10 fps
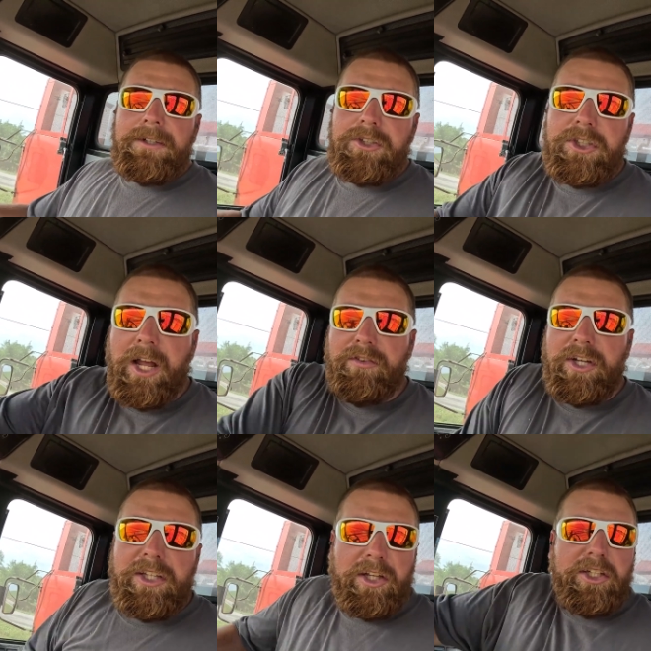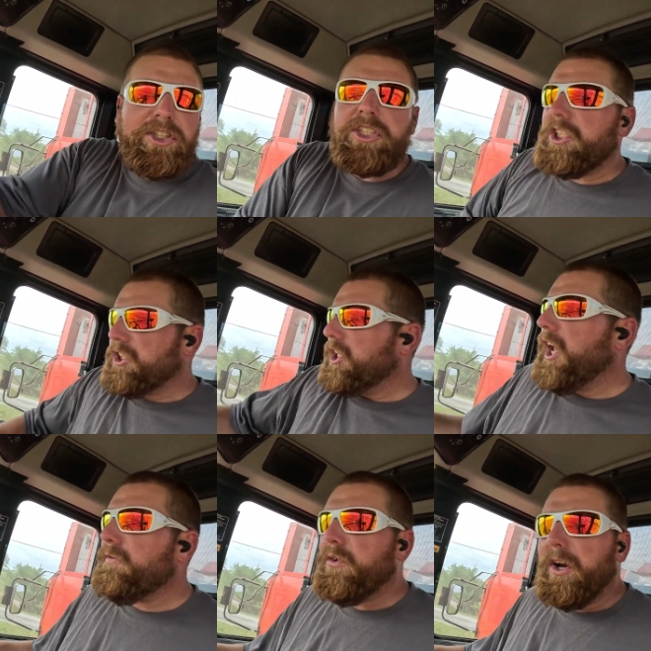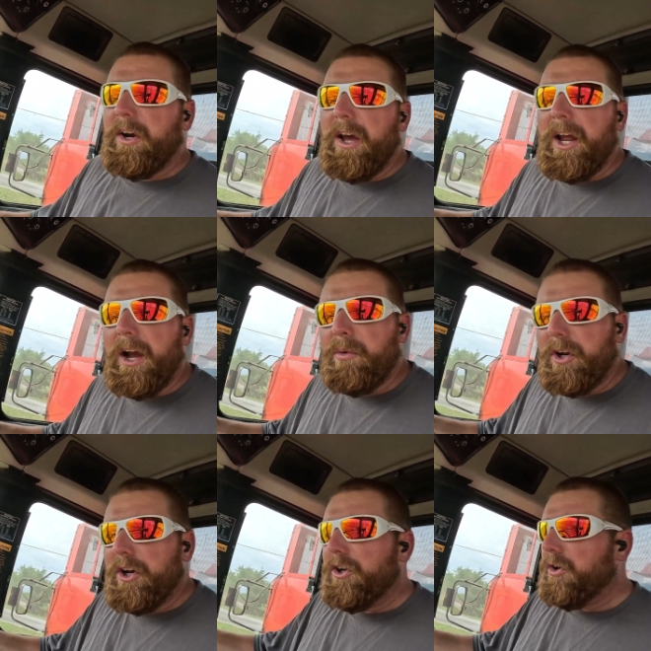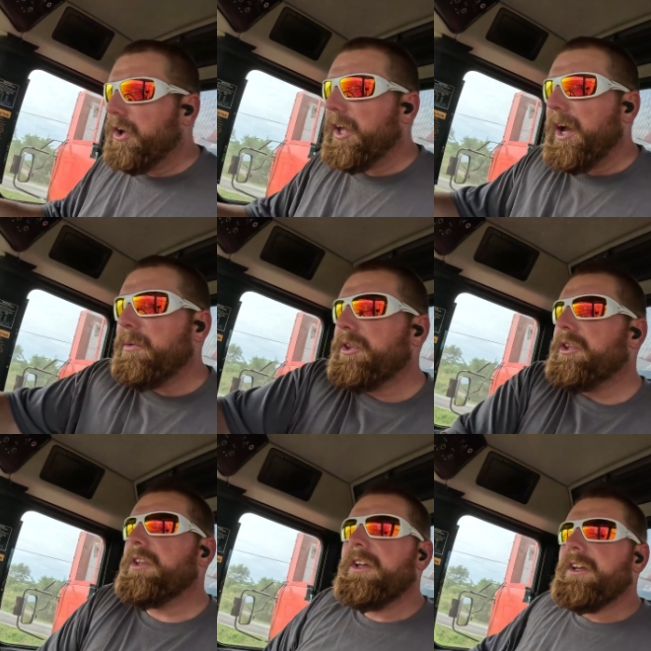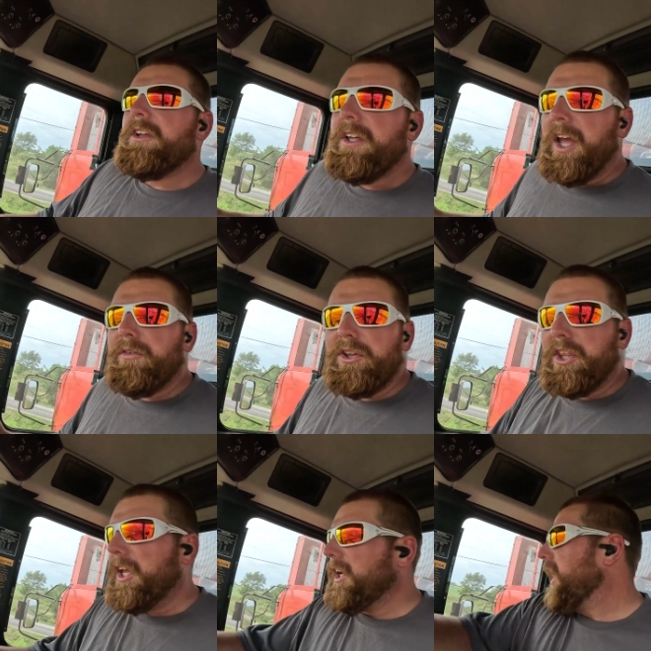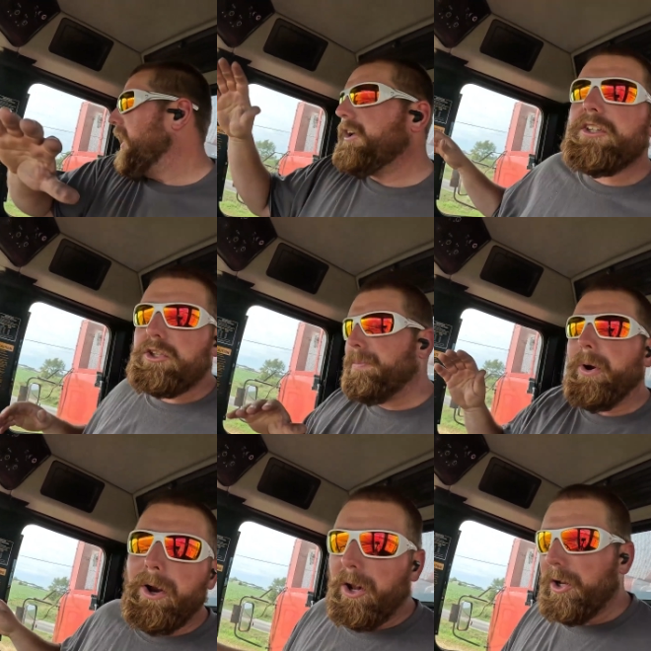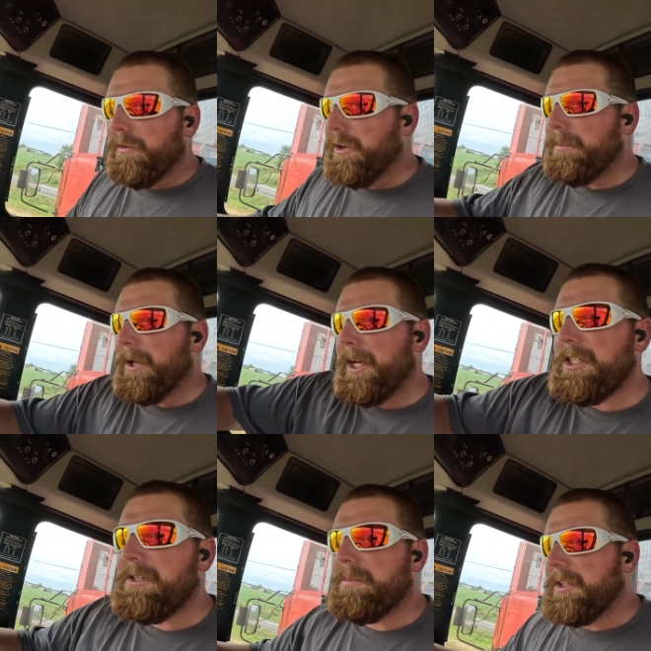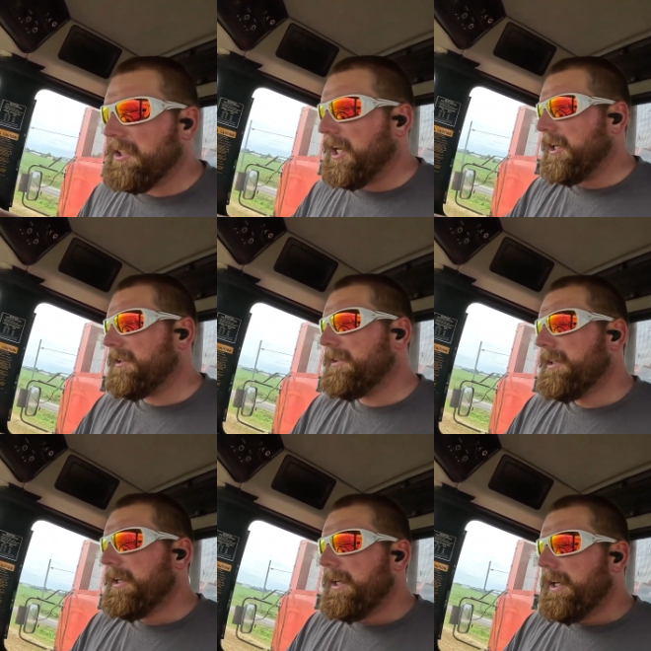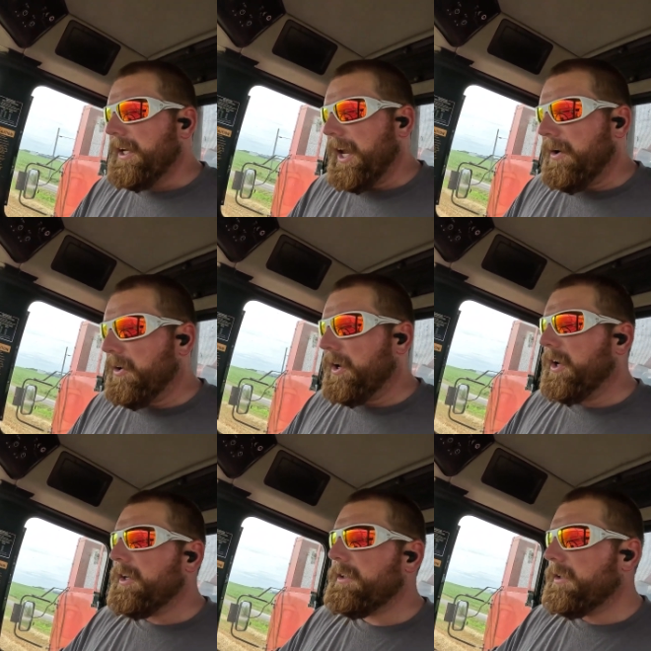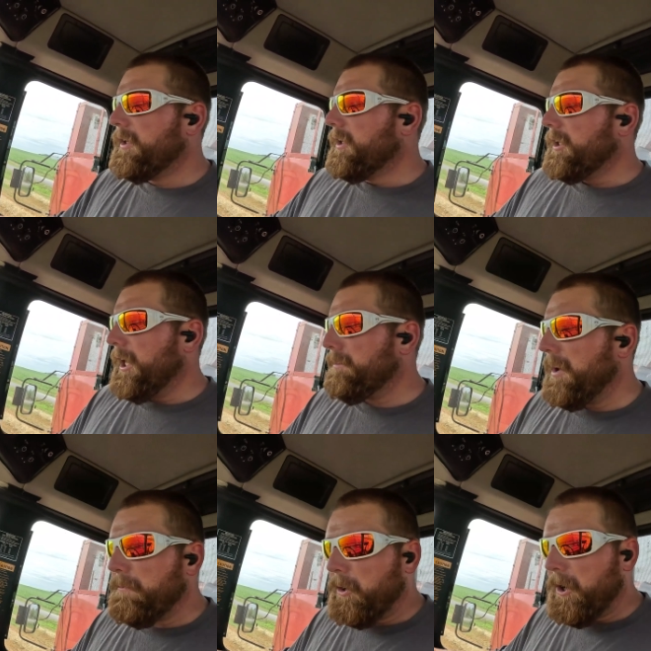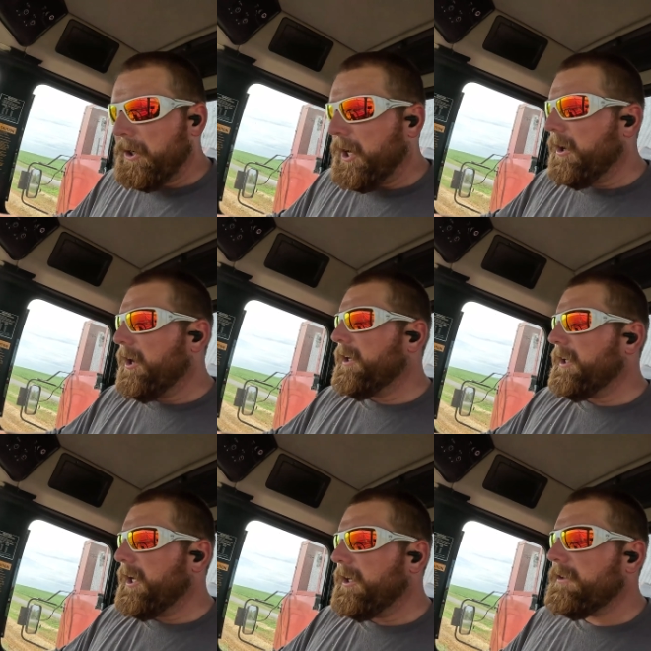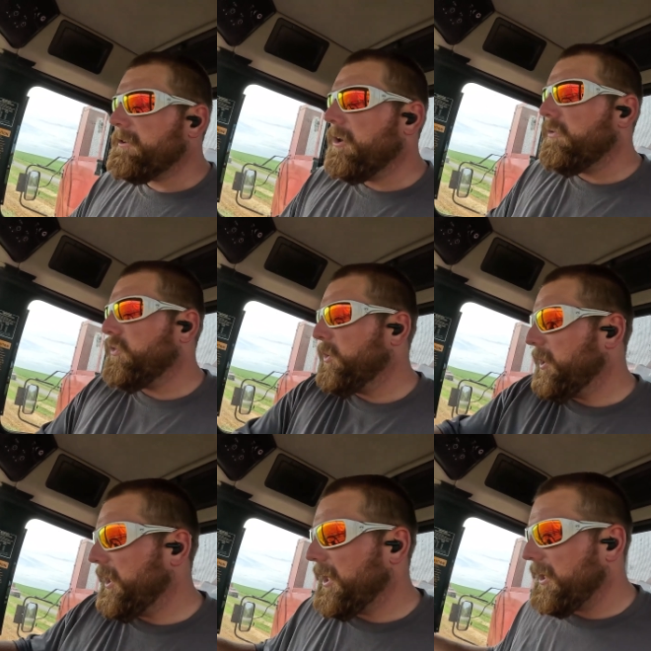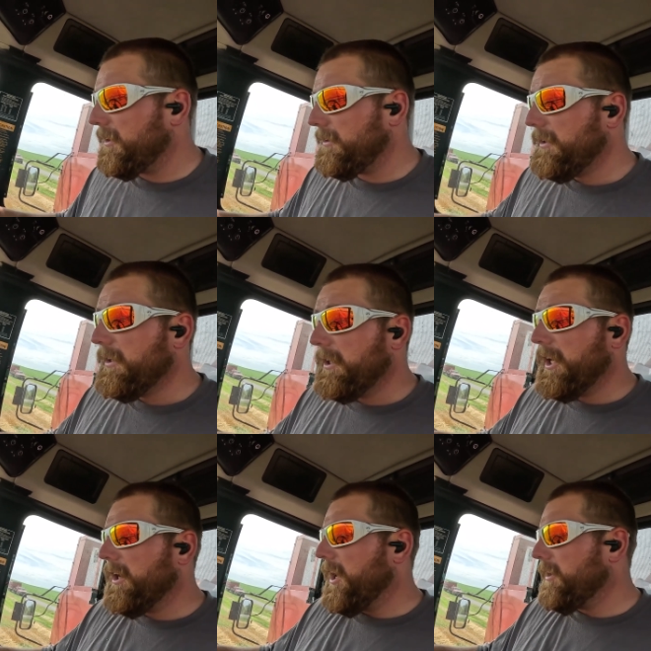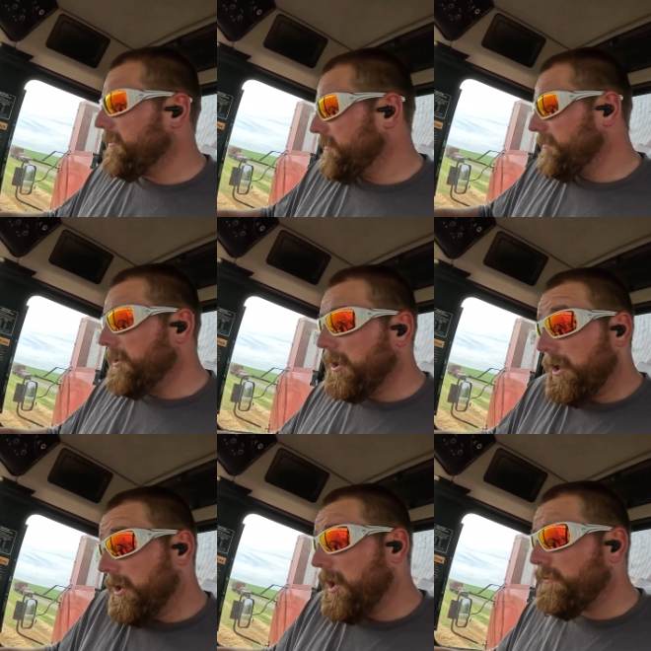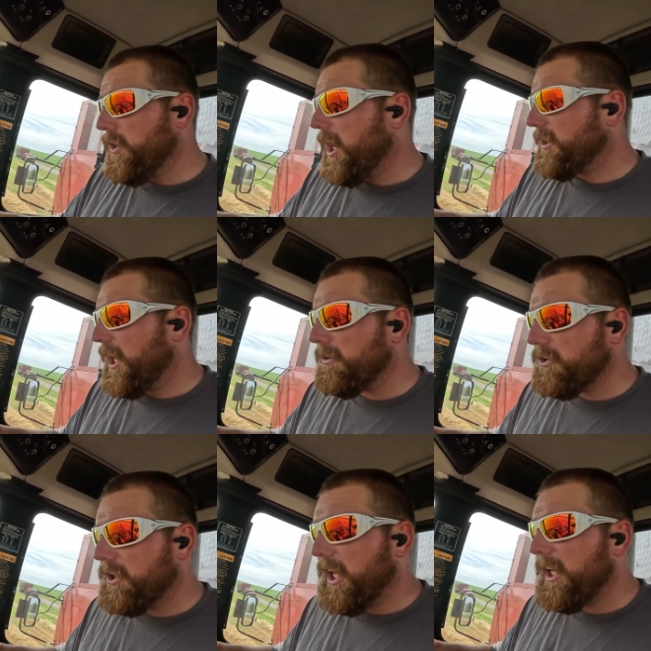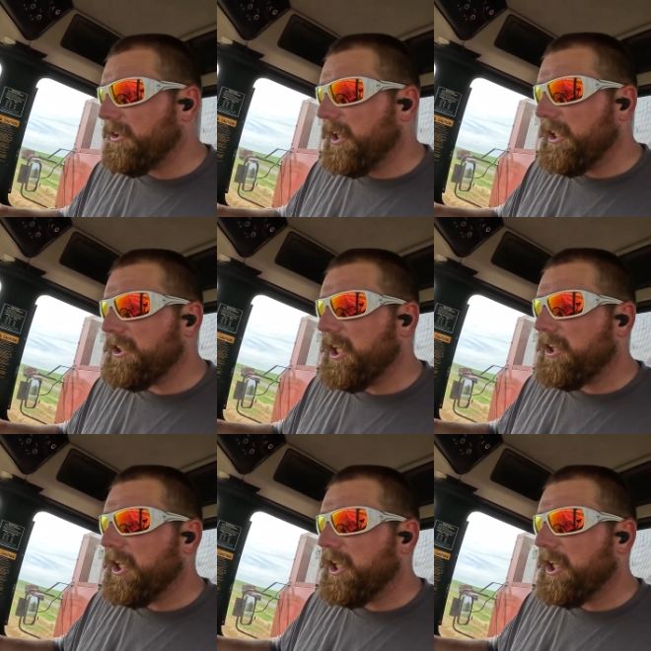just have to get the logistics of that figured out, how we're going to do all that with everything spread all over the place. But yeah, we're going to keep bumping along here, and hopefully we get enough knocked out today to at least get